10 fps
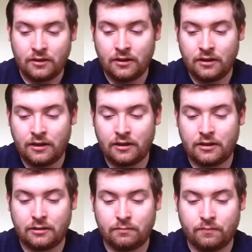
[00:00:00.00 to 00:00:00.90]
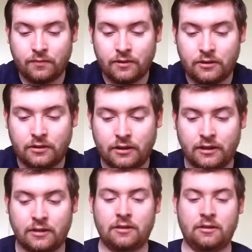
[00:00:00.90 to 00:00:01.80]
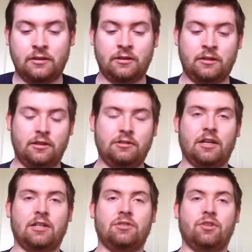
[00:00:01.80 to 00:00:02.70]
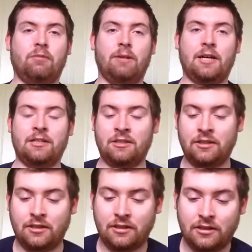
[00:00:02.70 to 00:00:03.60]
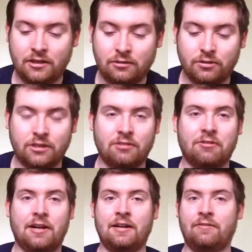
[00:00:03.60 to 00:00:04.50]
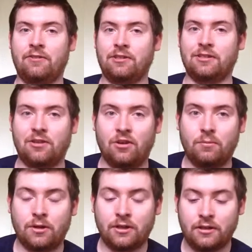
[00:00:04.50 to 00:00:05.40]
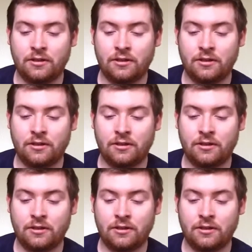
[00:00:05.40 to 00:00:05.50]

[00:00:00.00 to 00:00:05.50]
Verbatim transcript: And um, so yeah, it's like a dream match. This was The Rock versus Goldberg.